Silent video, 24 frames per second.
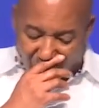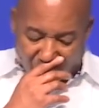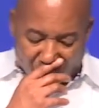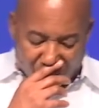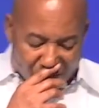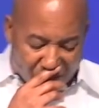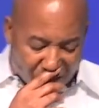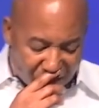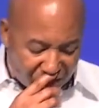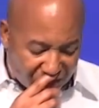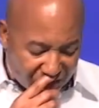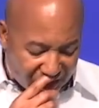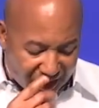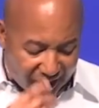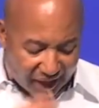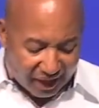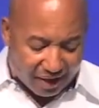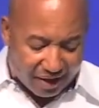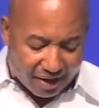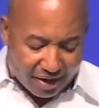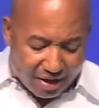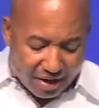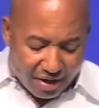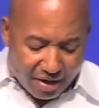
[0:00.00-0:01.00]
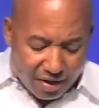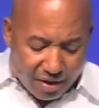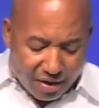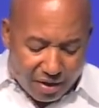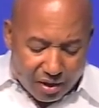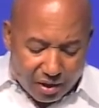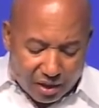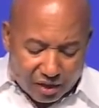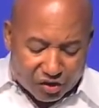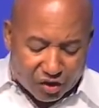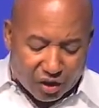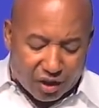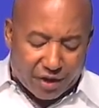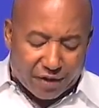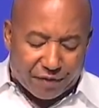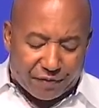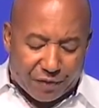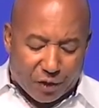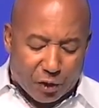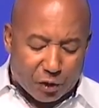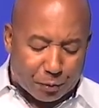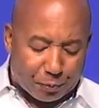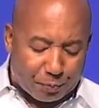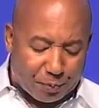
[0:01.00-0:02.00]
word today. Let's look at
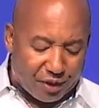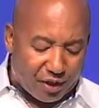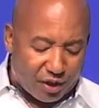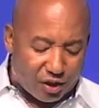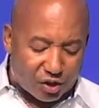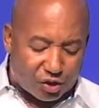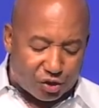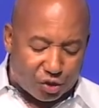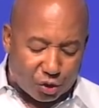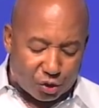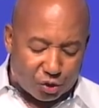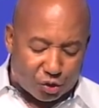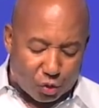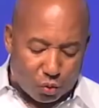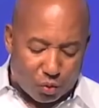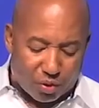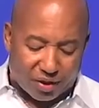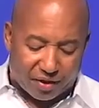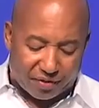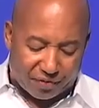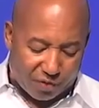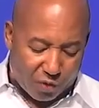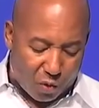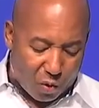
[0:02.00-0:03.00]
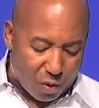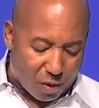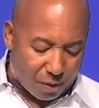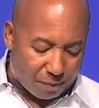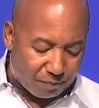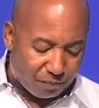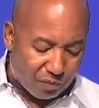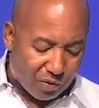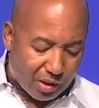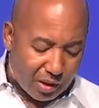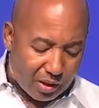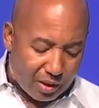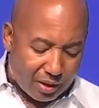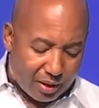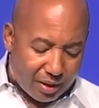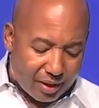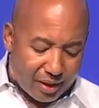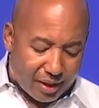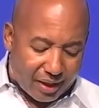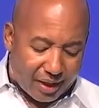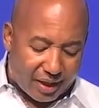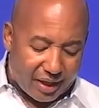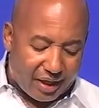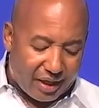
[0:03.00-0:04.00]
1 Peter 2:24.
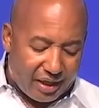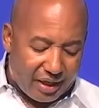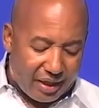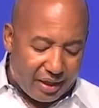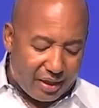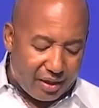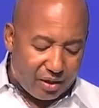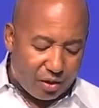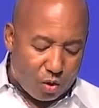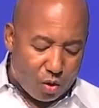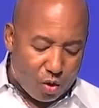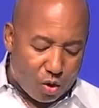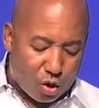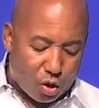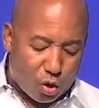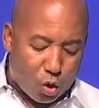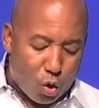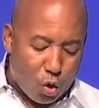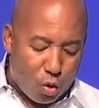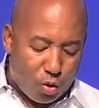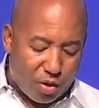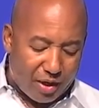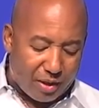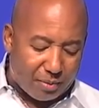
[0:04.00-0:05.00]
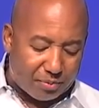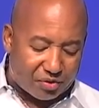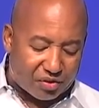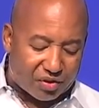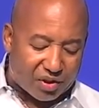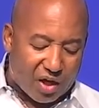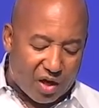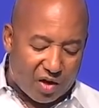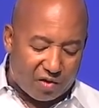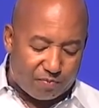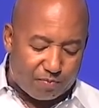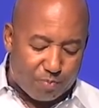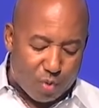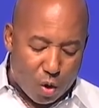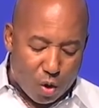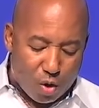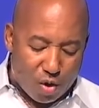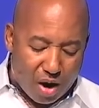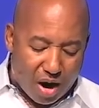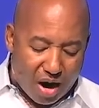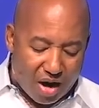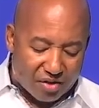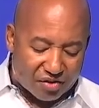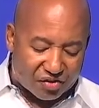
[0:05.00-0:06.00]
He or who himself
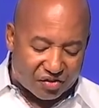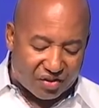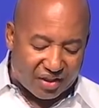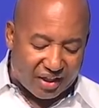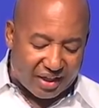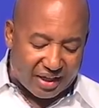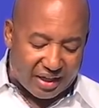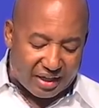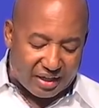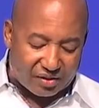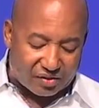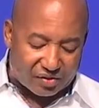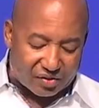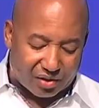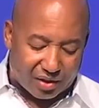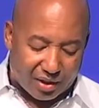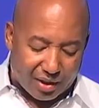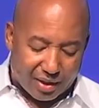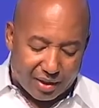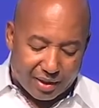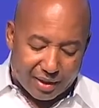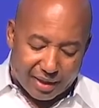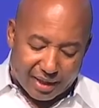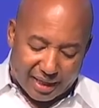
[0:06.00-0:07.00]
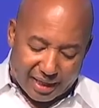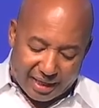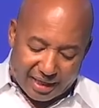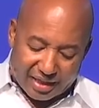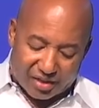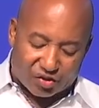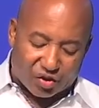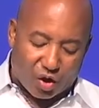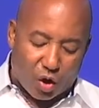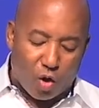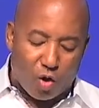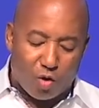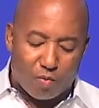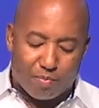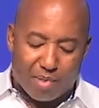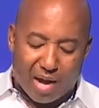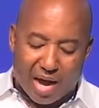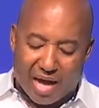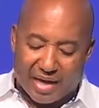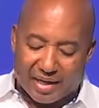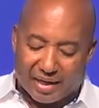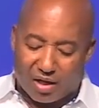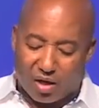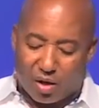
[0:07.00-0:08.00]
bore our sins in his own
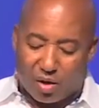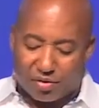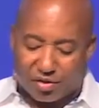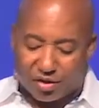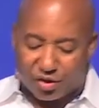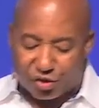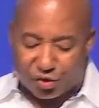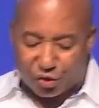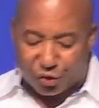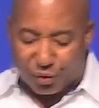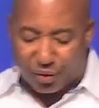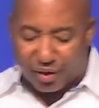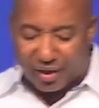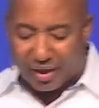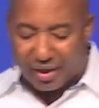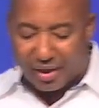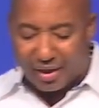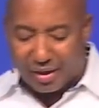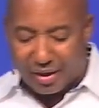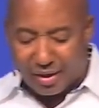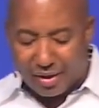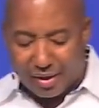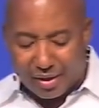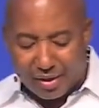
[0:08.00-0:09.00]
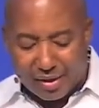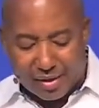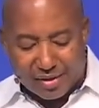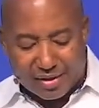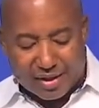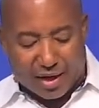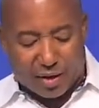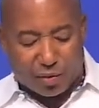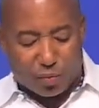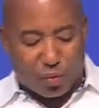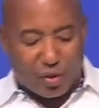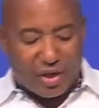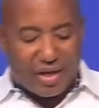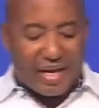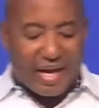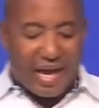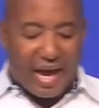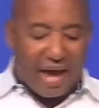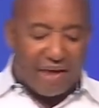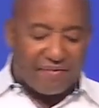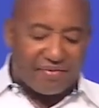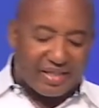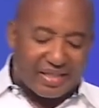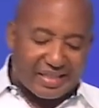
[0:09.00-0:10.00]
body on the tree, that we,
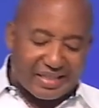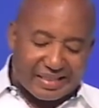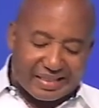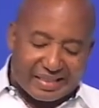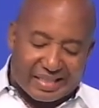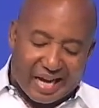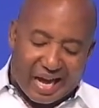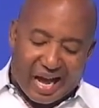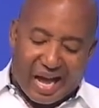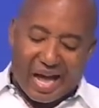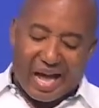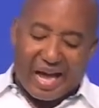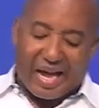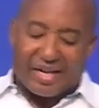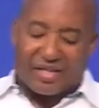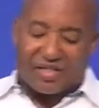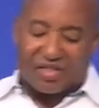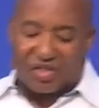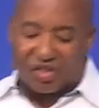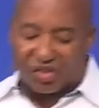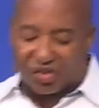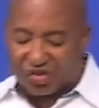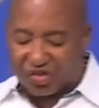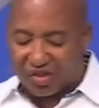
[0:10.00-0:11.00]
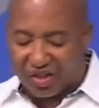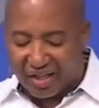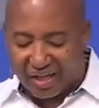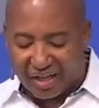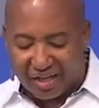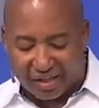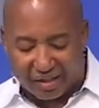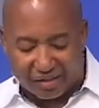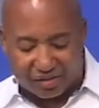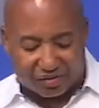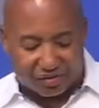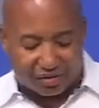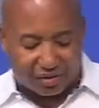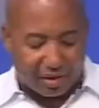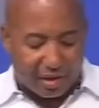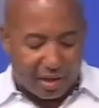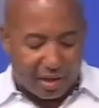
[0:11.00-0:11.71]
having died to sins,